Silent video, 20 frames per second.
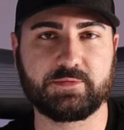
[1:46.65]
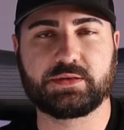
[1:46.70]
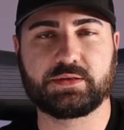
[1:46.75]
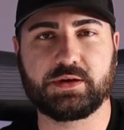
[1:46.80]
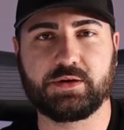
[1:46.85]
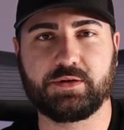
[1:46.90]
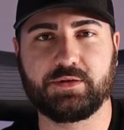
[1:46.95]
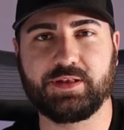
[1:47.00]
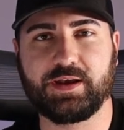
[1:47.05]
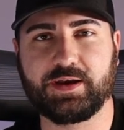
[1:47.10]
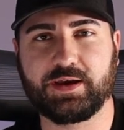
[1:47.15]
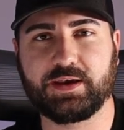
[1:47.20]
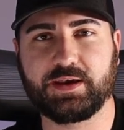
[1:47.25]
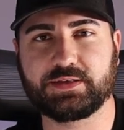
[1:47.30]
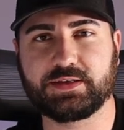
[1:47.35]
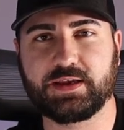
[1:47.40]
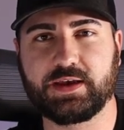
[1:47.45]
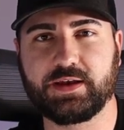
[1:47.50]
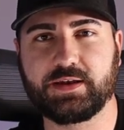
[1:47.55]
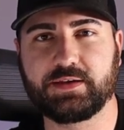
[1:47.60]
So like I
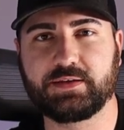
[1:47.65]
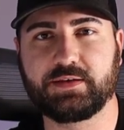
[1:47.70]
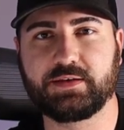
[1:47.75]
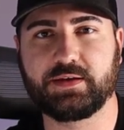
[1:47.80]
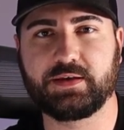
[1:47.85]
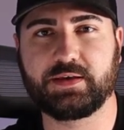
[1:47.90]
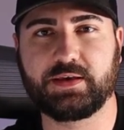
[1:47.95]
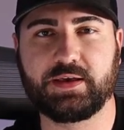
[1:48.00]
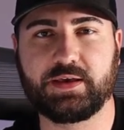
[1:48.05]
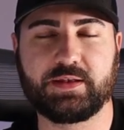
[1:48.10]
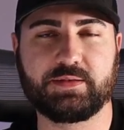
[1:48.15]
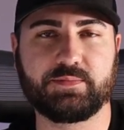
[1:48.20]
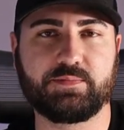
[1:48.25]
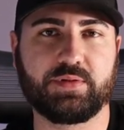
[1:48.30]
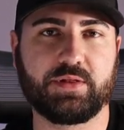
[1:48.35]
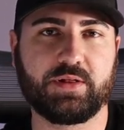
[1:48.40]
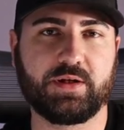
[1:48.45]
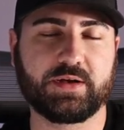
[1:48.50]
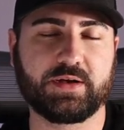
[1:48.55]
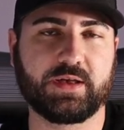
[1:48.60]
said, in
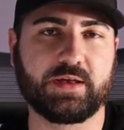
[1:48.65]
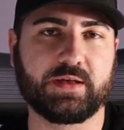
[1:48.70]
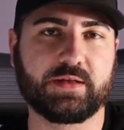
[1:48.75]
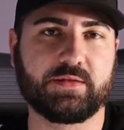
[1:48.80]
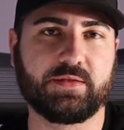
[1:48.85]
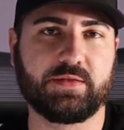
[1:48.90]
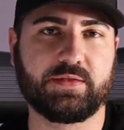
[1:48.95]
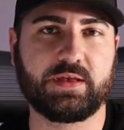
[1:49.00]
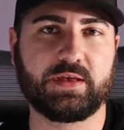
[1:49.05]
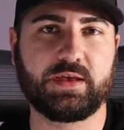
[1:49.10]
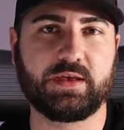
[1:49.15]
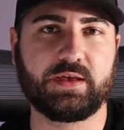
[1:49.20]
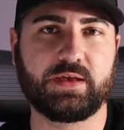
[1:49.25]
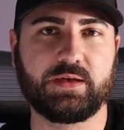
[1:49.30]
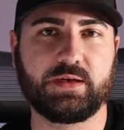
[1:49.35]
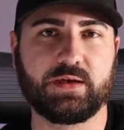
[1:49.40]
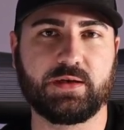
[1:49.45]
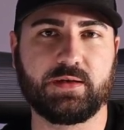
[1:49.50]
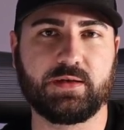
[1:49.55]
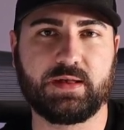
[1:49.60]
plugging
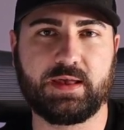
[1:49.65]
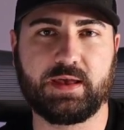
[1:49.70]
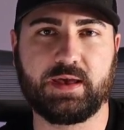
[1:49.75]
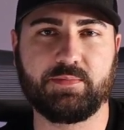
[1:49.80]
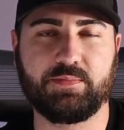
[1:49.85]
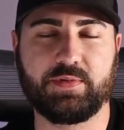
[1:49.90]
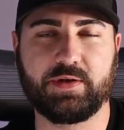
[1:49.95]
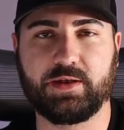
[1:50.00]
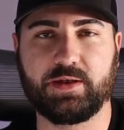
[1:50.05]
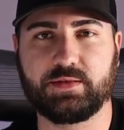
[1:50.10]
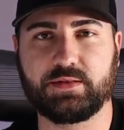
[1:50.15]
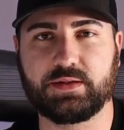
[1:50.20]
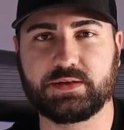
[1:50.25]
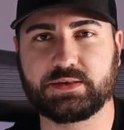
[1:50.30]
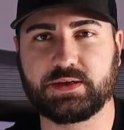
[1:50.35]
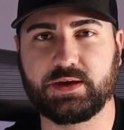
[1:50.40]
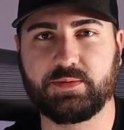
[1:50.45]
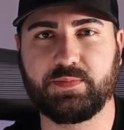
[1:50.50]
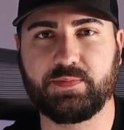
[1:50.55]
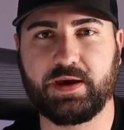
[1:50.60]
the amp and the
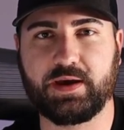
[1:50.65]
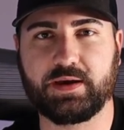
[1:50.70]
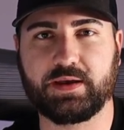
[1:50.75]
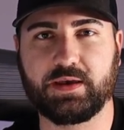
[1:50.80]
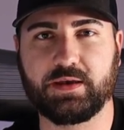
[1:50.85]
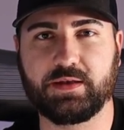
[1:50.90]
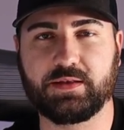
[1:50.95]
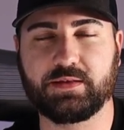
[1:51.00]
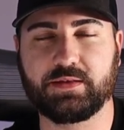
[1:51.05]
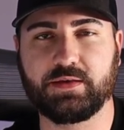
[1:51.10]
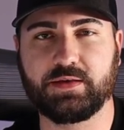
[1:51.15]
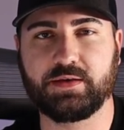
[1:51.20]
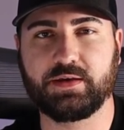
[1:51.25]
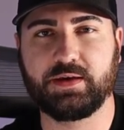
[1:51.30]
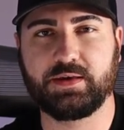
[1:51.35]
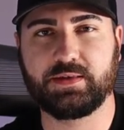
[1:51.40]
sub back in,